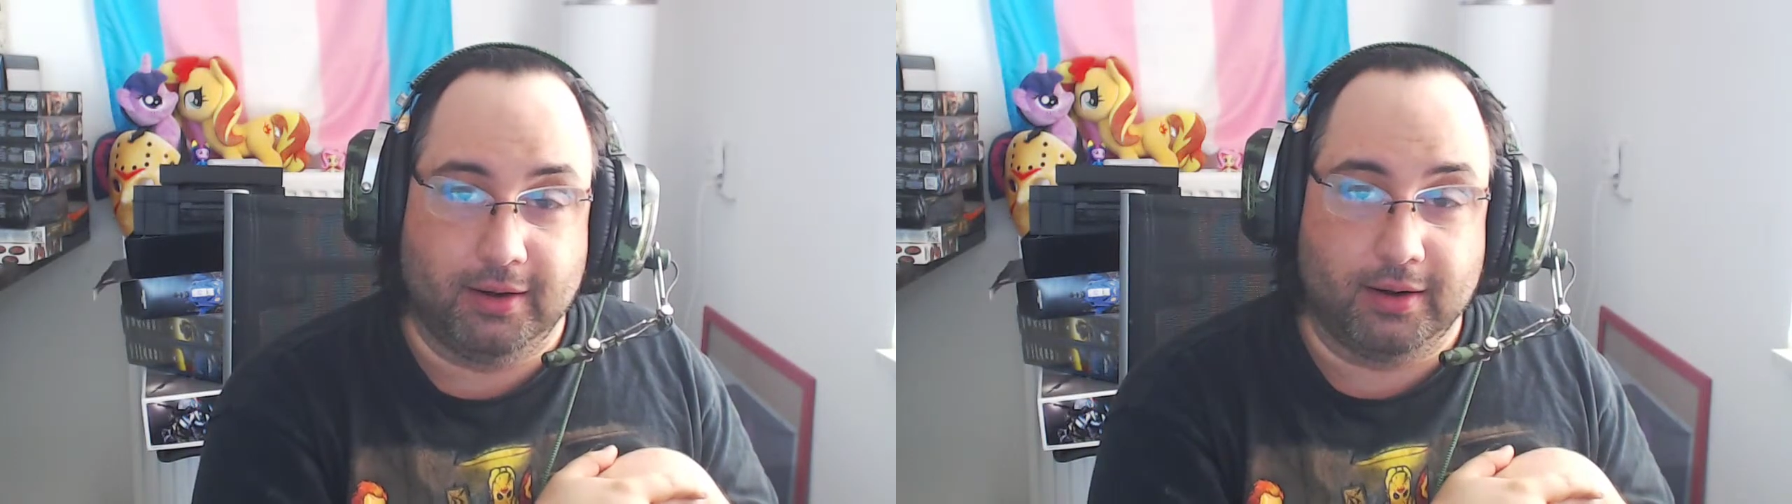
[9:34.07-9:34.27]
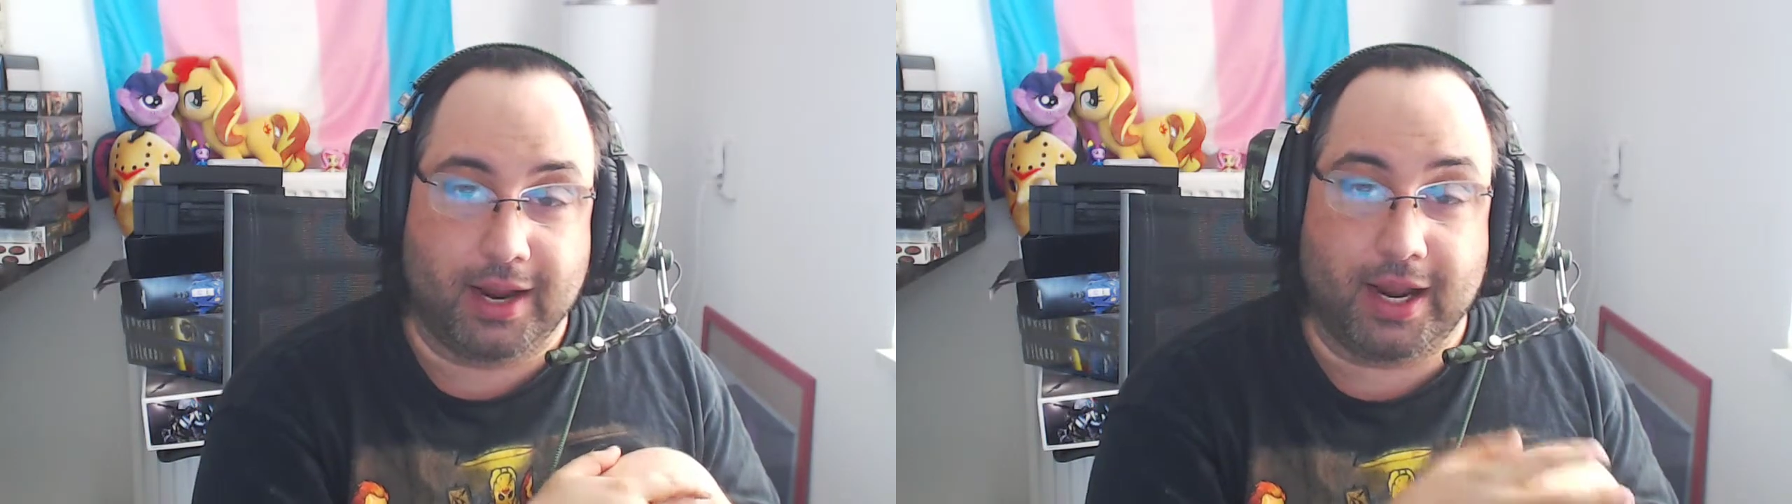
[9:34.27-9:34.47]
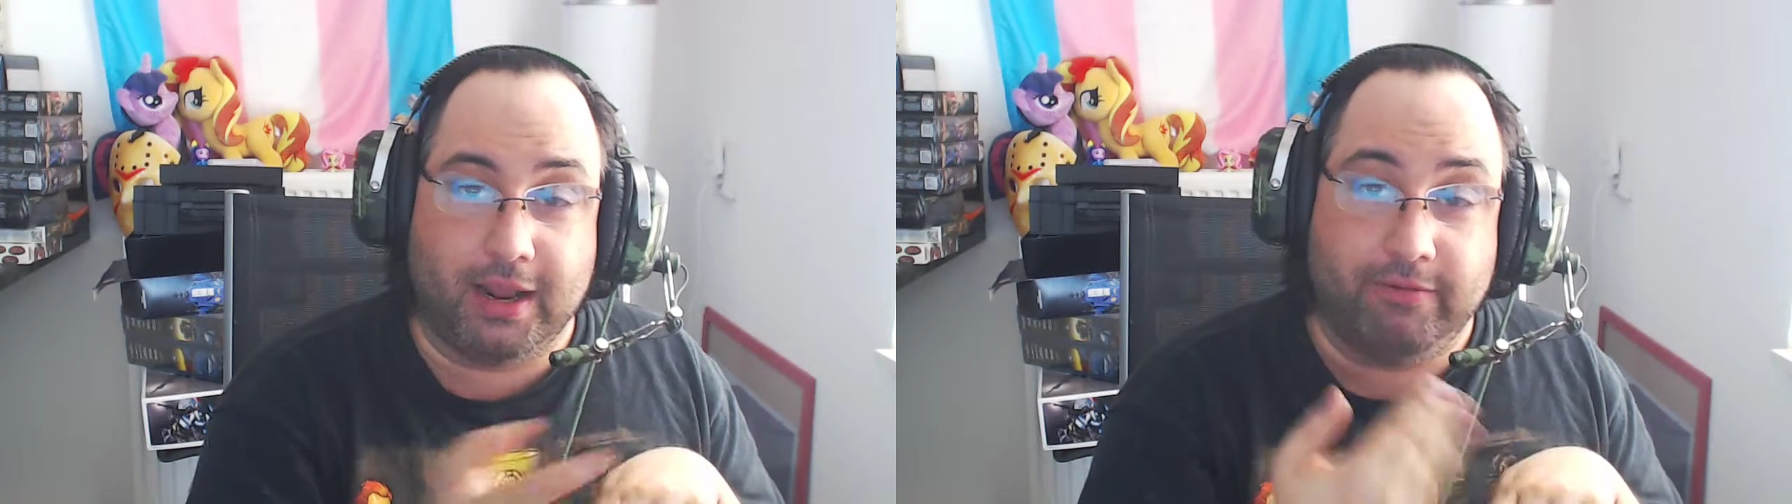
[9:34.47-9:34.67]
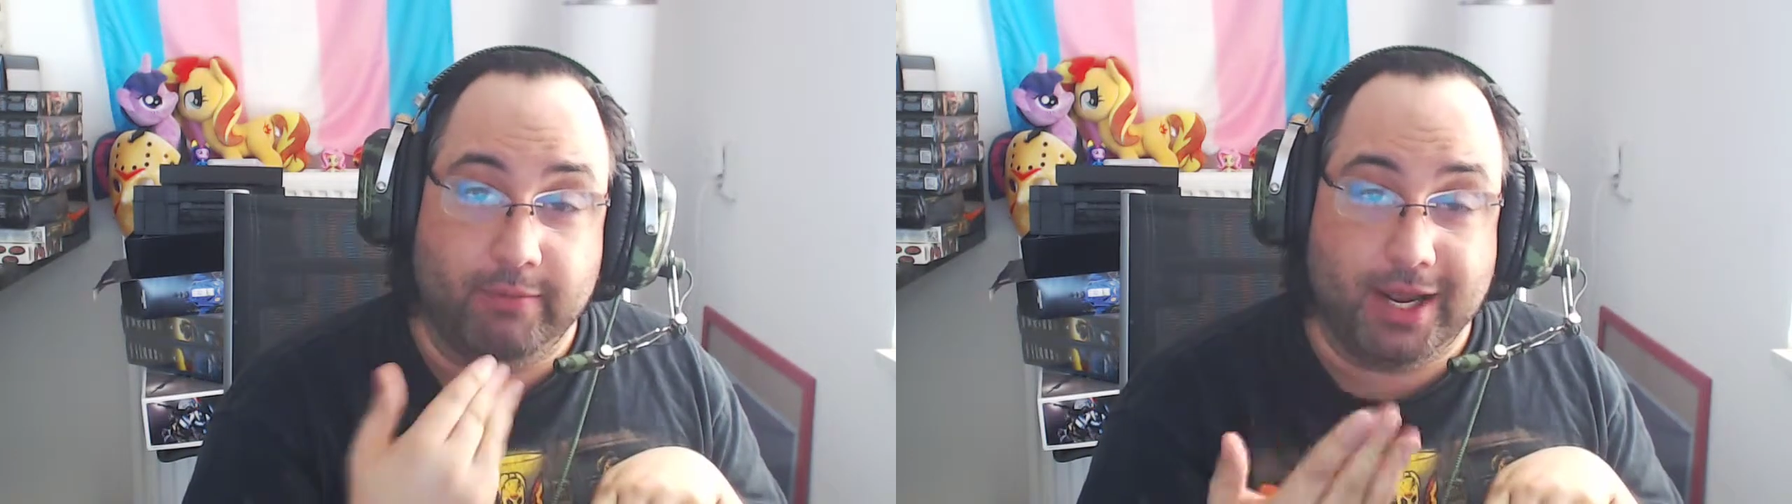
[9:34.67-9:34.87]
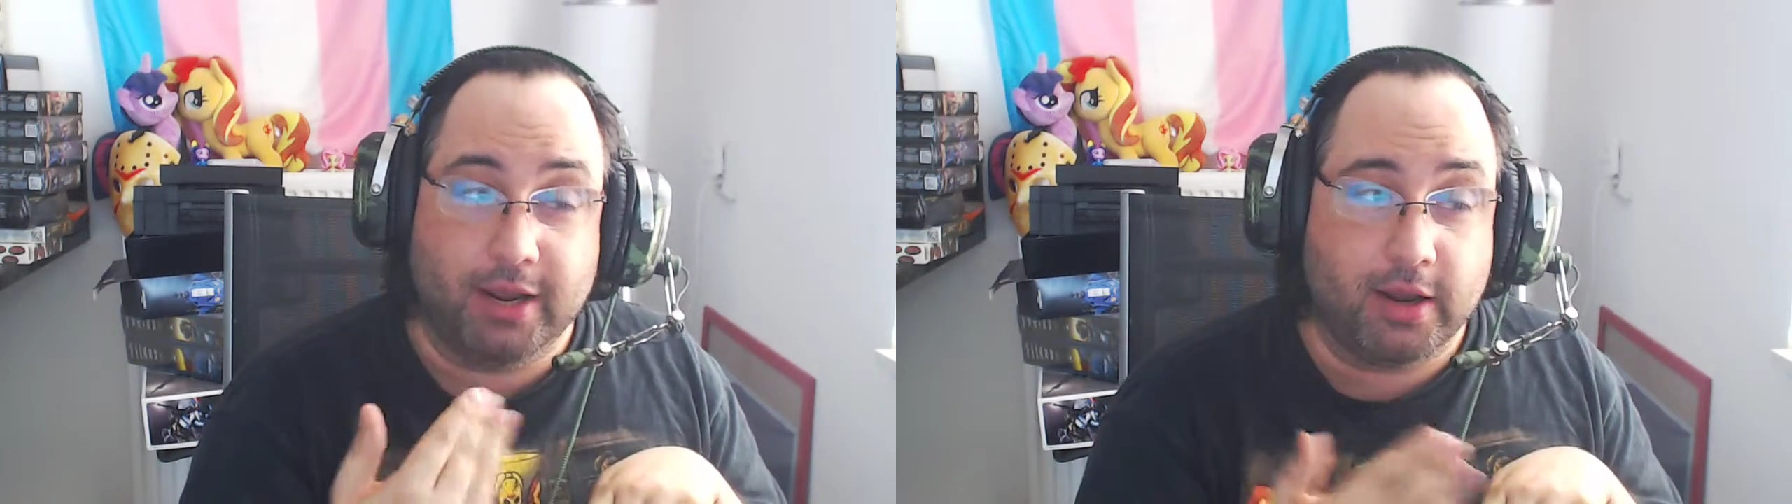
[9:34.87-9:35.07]
Like, if
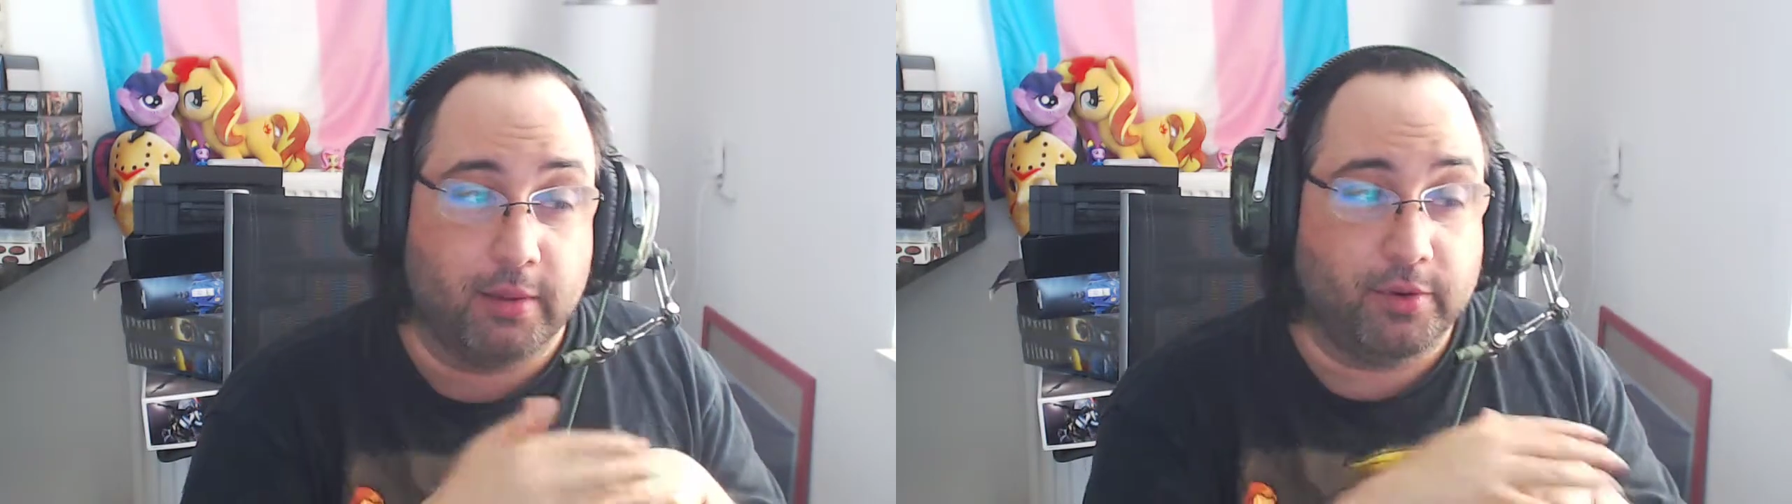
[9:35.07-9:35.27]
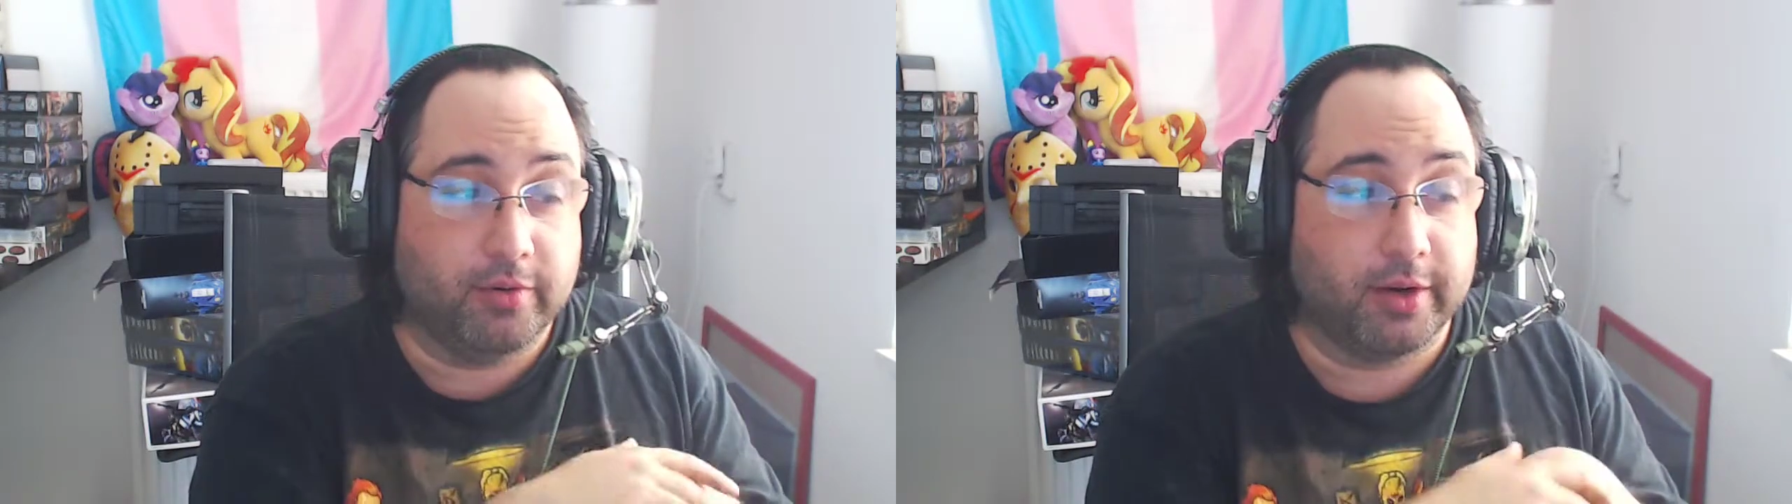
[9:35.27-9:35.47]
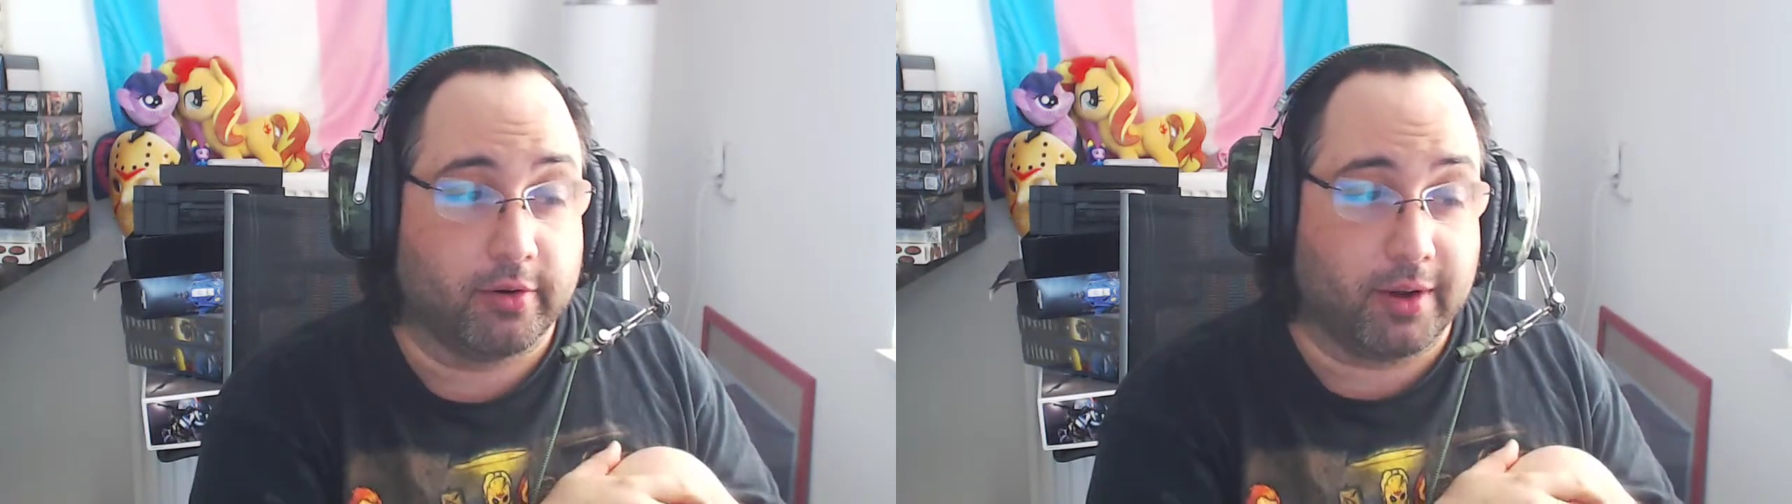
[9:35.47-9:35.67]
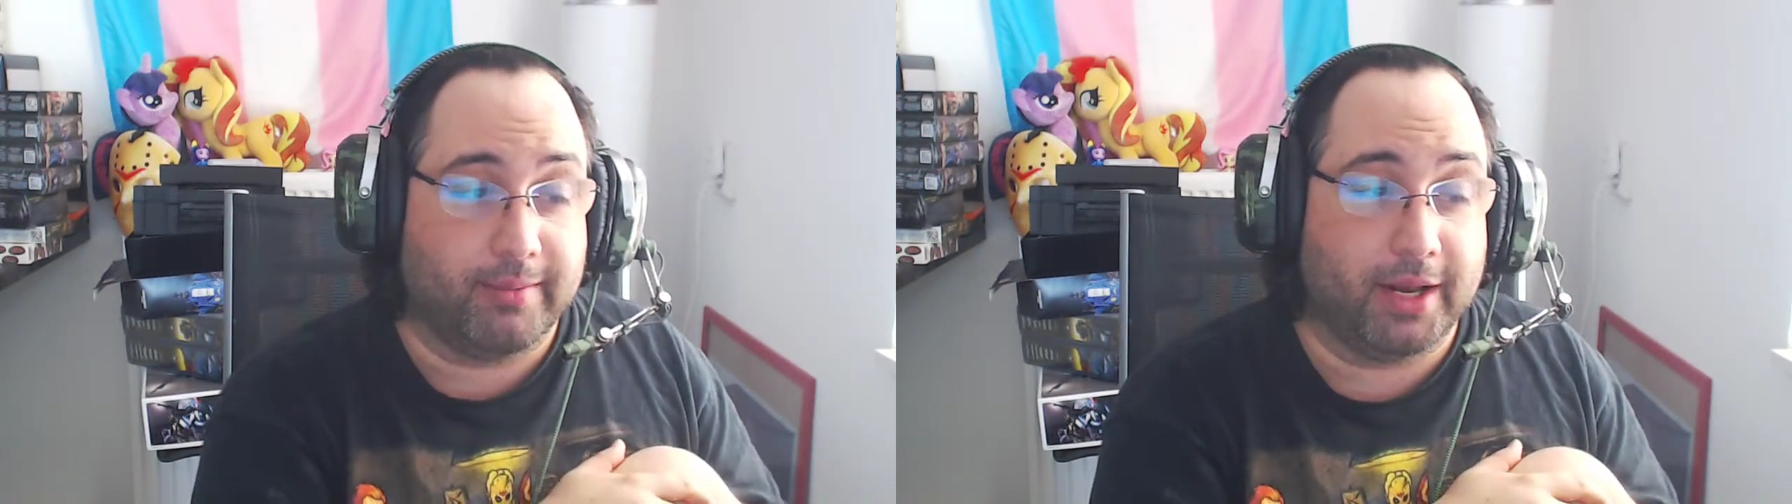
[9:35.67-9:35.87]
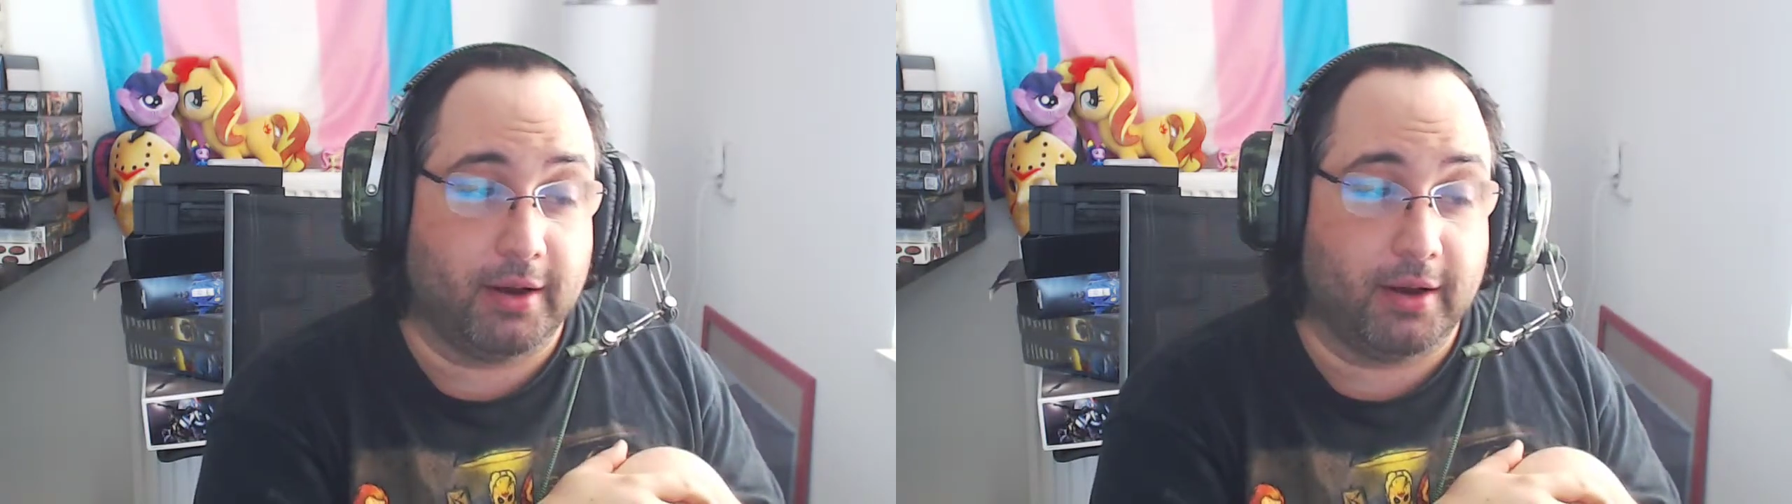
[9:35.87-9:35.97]
we can come to an agreement